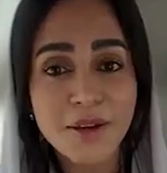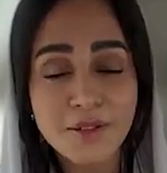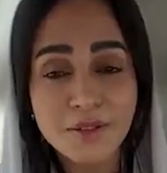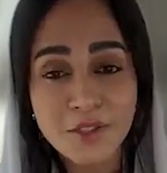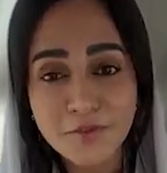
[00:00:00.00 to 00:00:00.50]

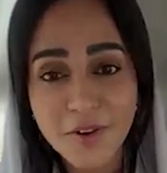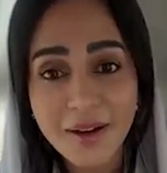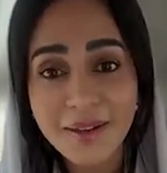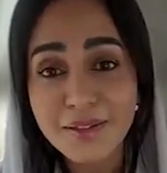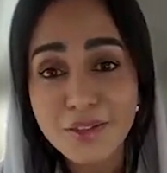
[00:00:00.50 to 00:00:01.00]
to
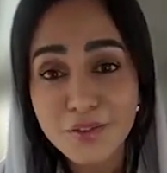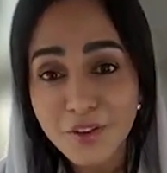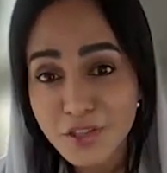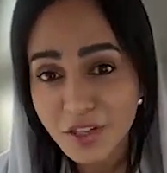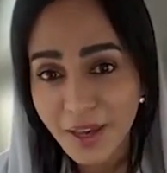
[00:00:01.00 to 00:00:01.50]
identify
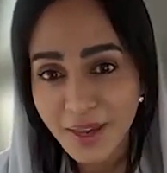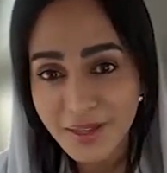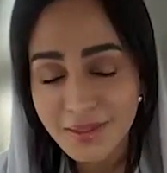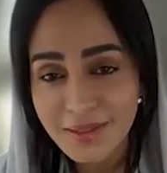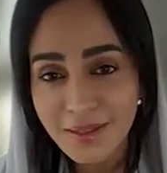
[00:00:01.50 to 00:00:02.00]
and
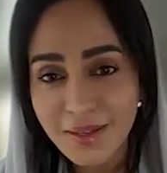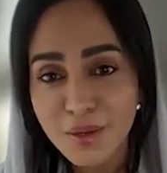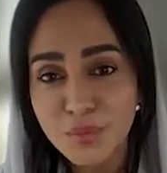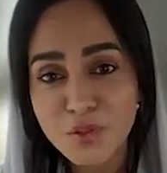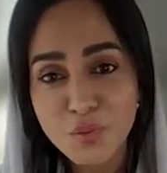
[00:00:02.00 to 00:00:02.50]

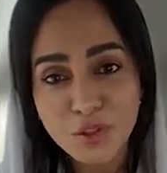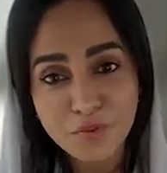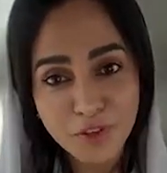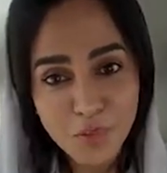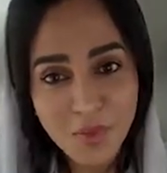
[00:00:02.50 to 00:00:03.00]
differentiate
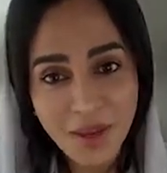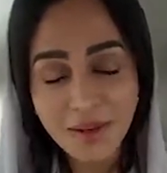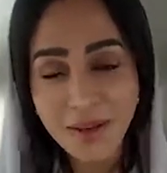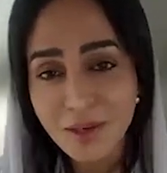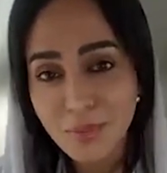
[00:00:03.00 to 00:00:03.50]
between
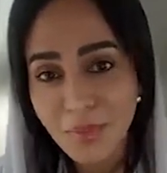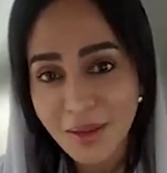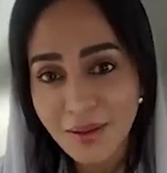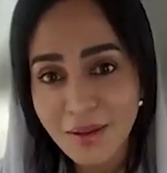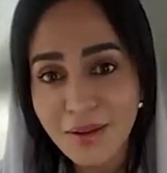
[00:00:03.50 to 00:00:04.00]
female
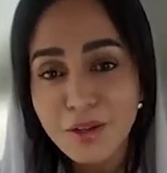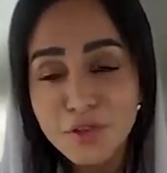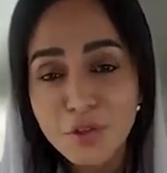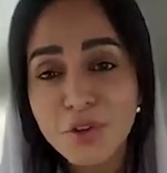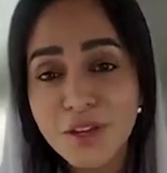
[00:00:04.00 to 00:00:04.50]
and male
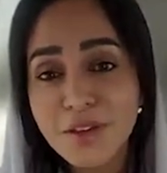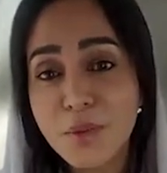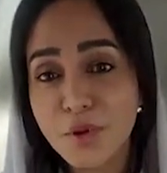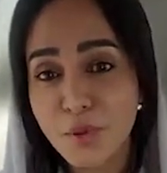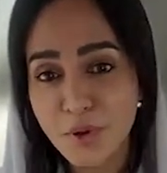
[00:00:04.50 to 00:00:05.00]

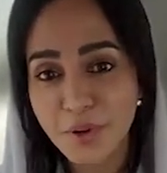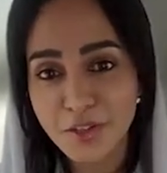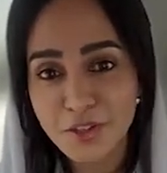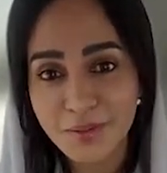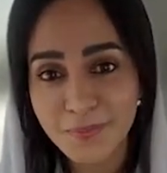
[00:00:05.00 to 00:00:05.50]
during the
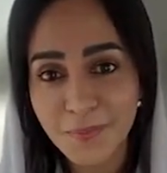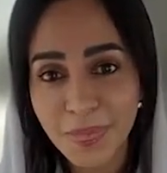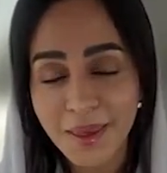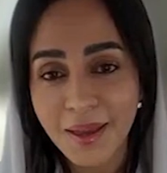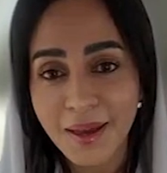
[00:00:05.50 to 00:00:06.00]
preparation.